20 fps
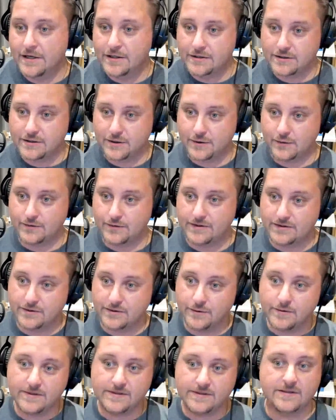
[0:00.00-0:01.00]
So the
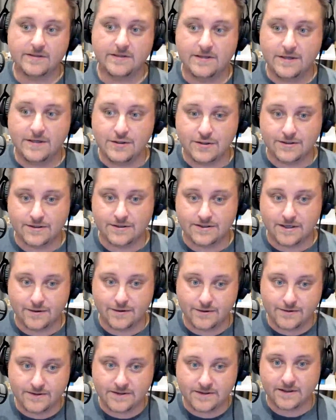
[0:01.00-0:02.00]
students and teachers are
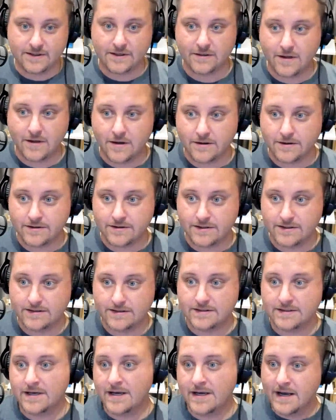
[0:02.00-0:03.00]
using
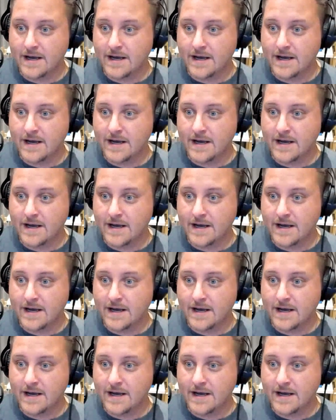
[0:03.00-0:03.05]
technologies,